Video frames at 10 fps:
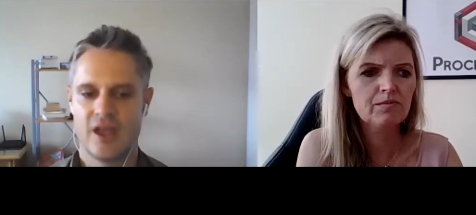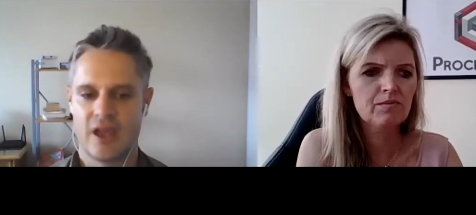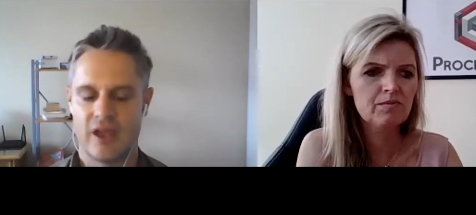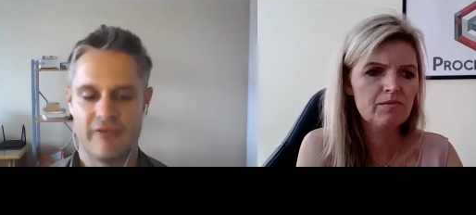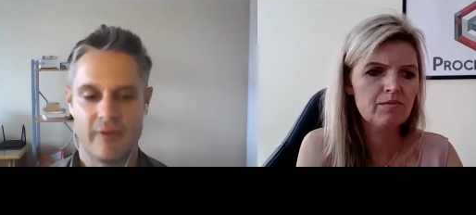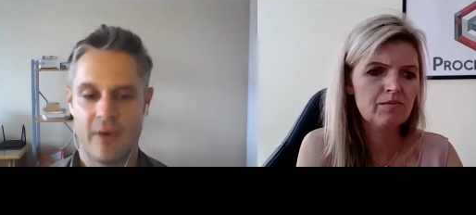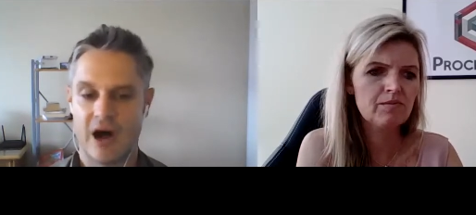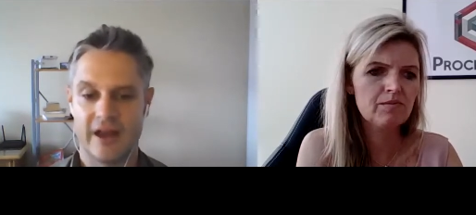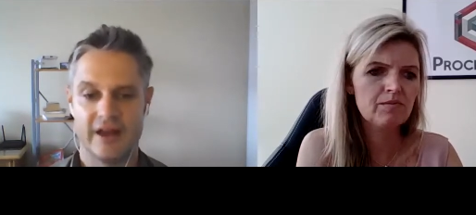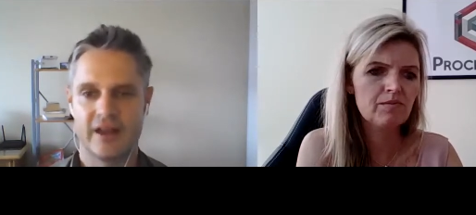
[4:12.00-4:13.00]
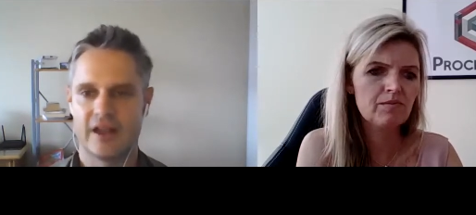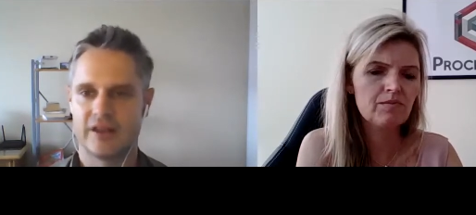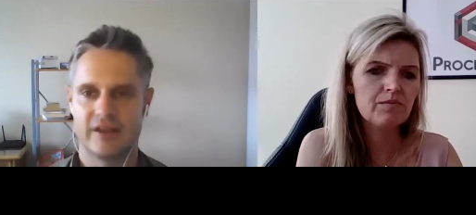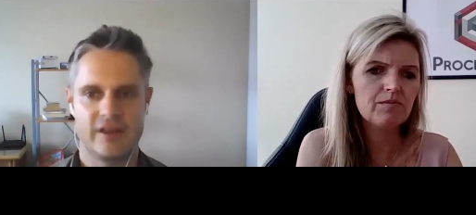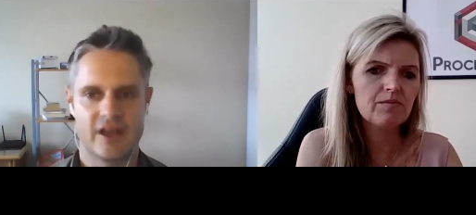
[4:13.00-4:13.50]
Speaker 1: if a mine
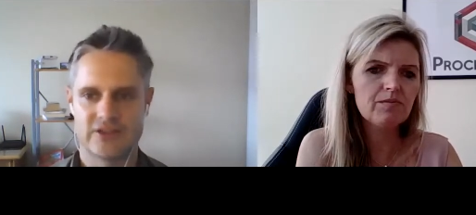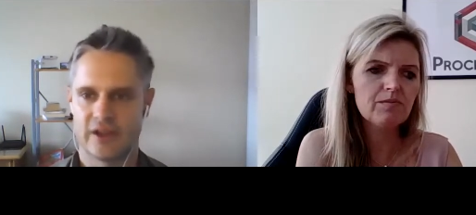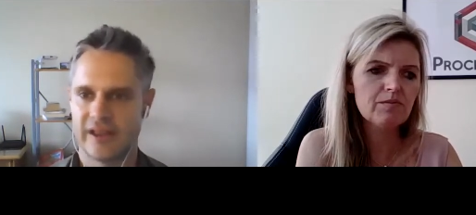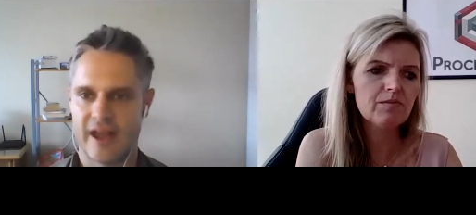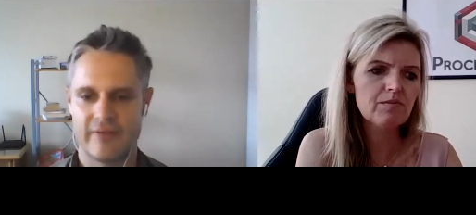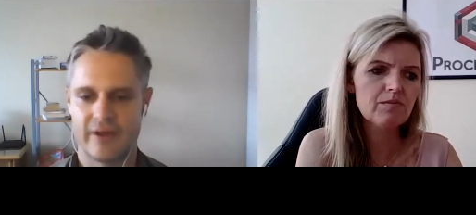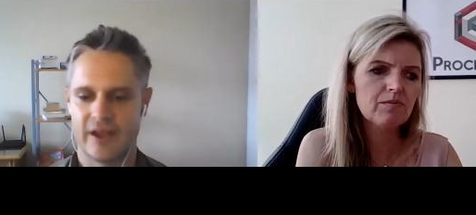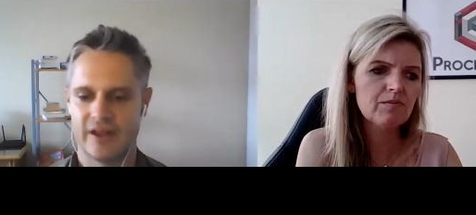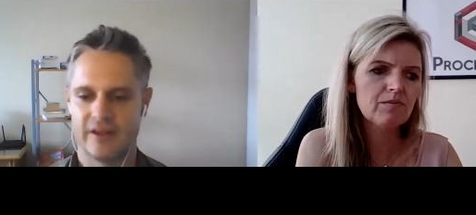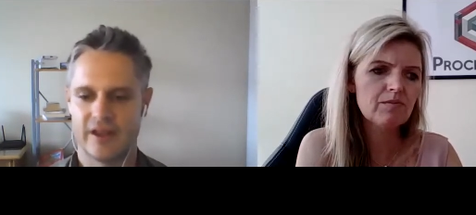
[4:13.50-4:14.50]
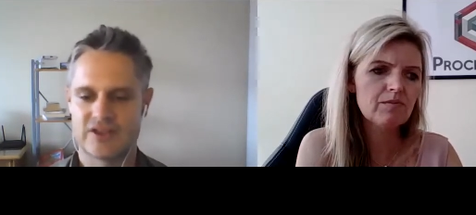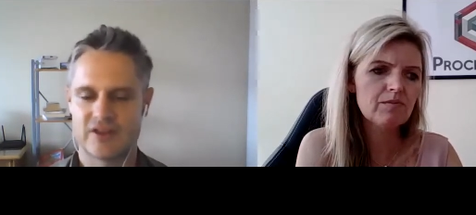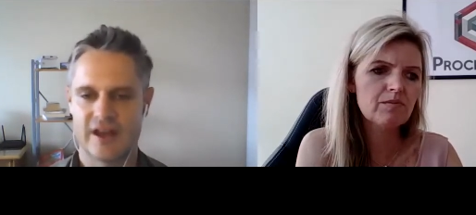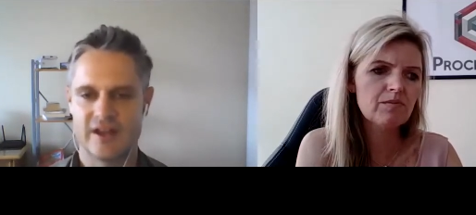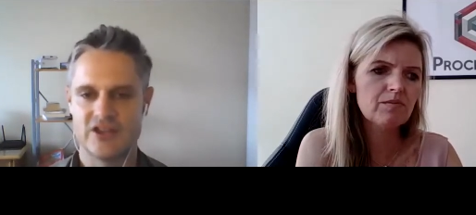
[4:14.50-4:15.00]
does not have a, a
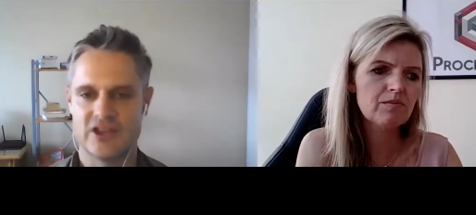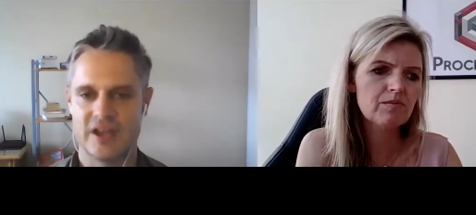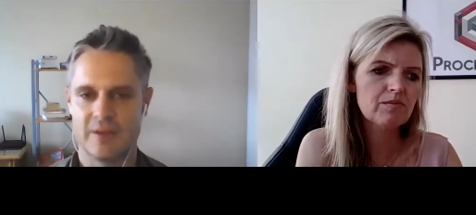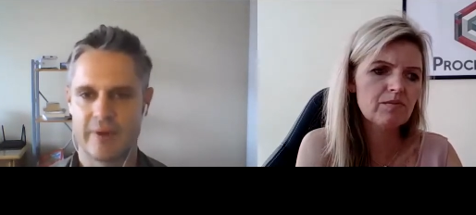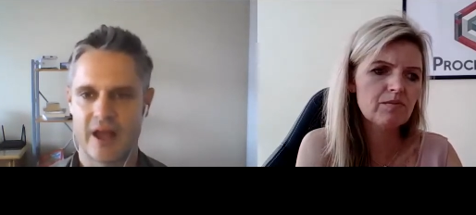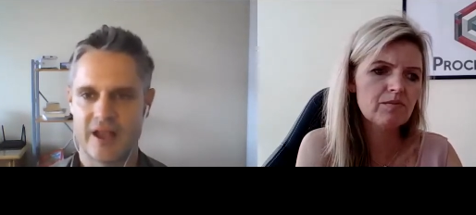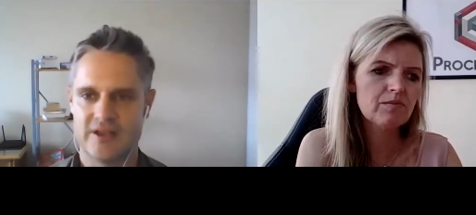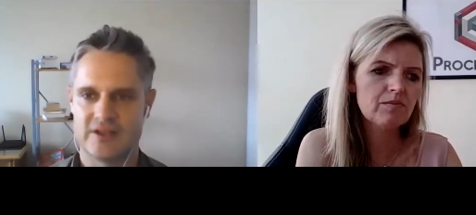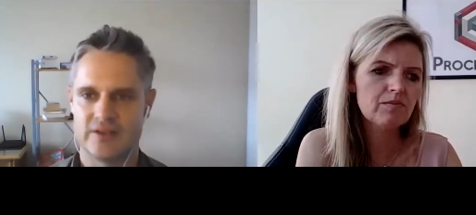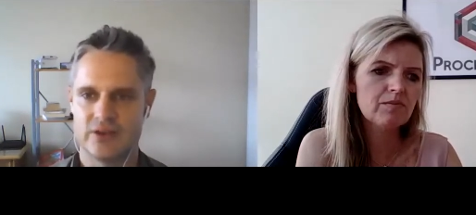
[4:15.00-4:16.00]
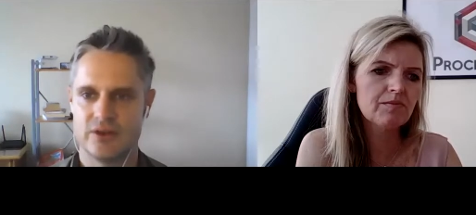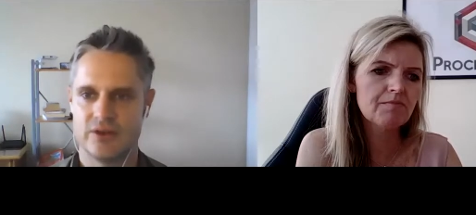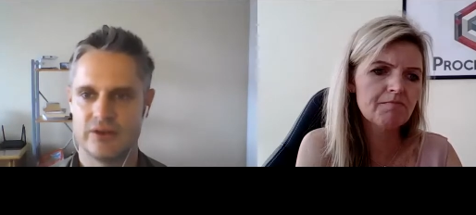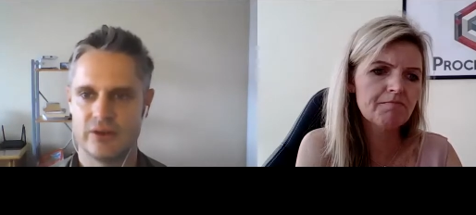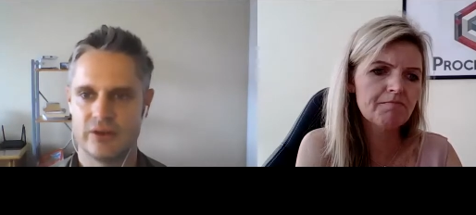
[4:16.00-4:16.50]
strategy in place
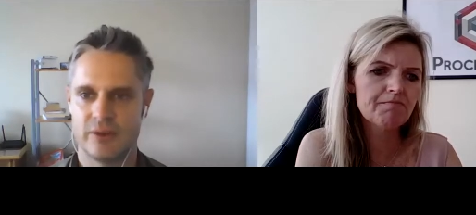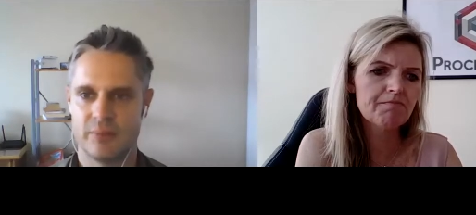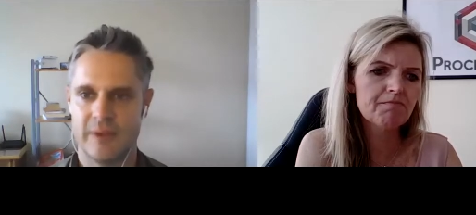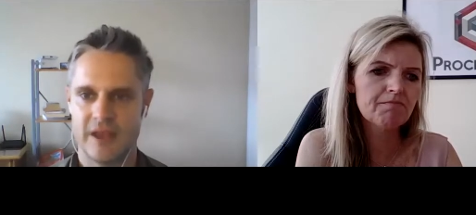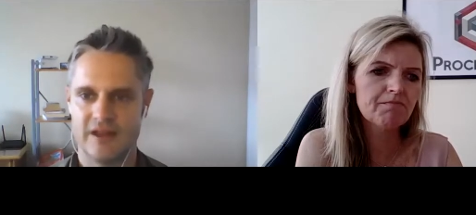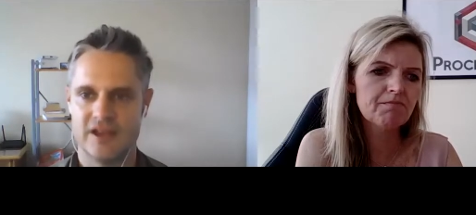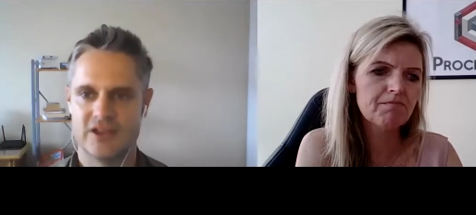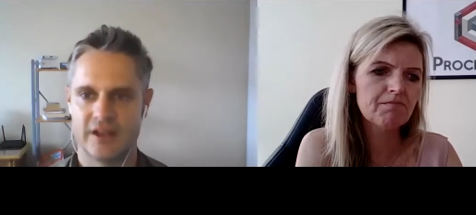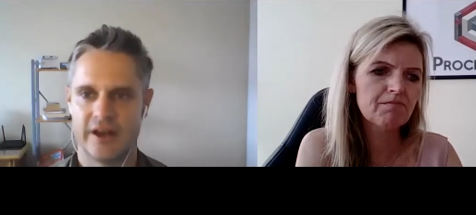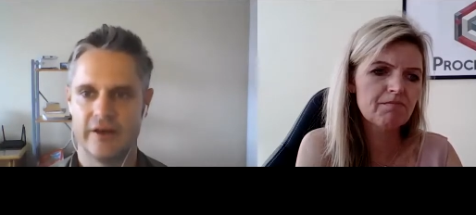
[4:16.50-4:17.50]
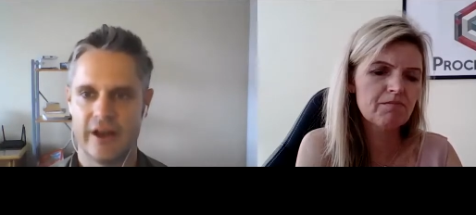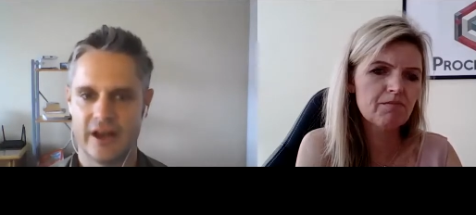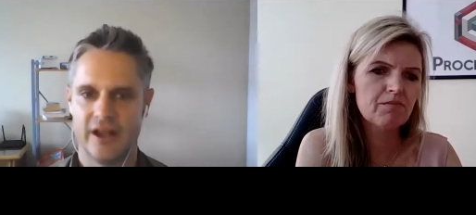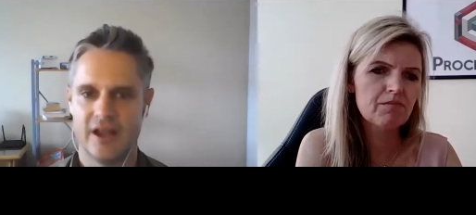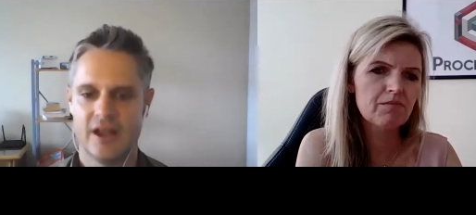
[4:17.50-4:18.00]
to, to, to be digitally
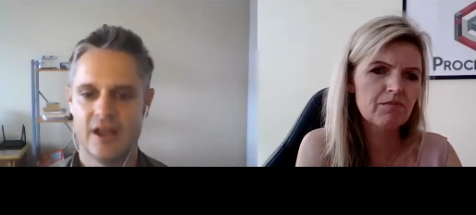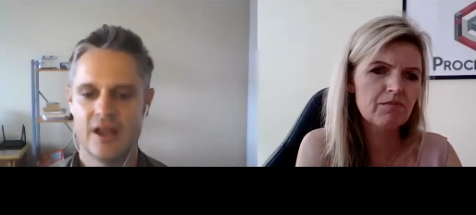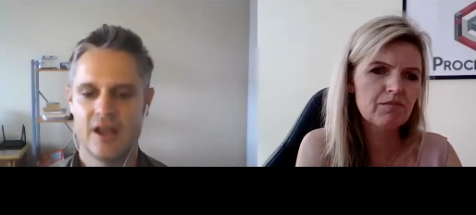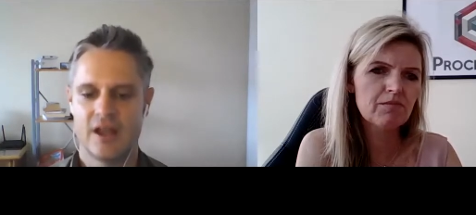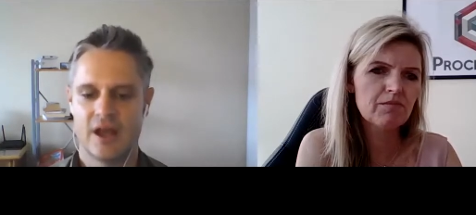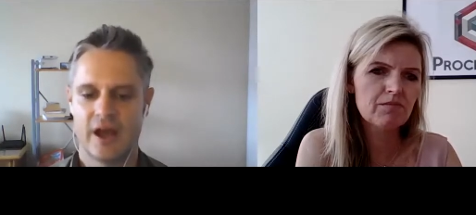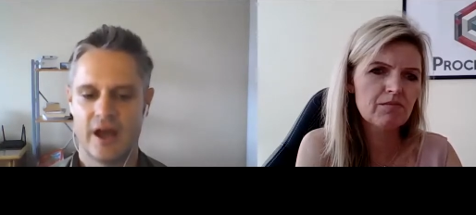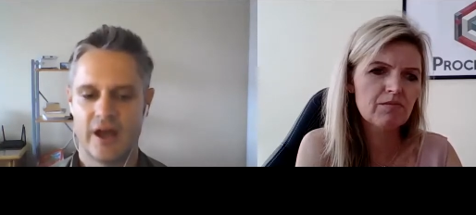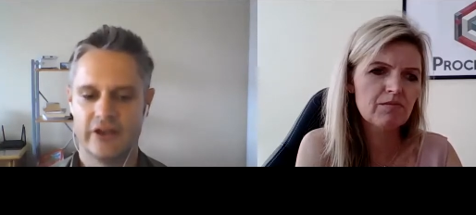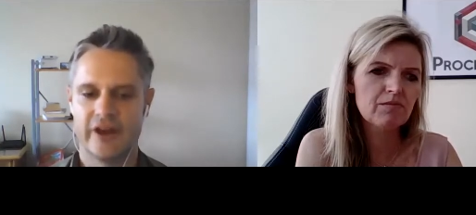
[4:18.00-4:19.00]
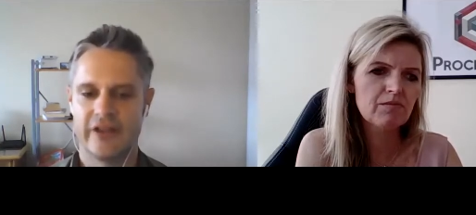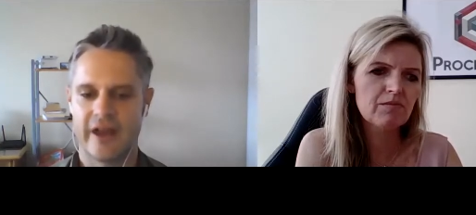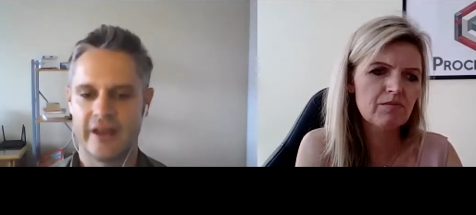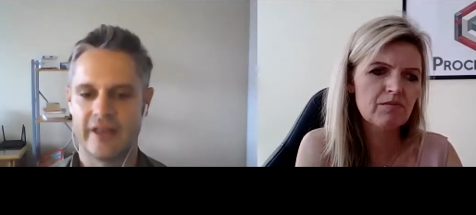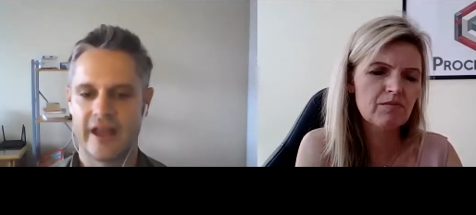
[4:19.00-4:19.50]
ready, uh, you know,
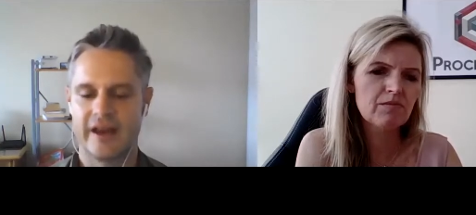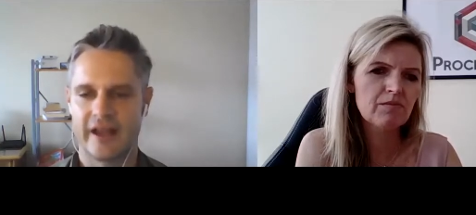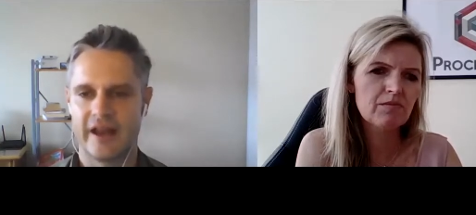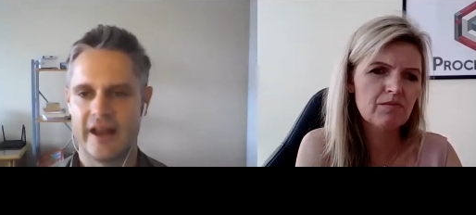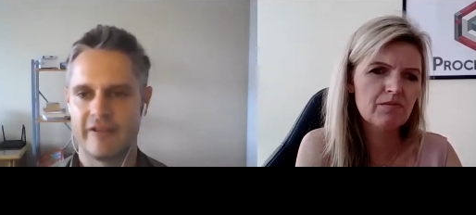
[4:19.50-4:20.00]
they, they're going to get left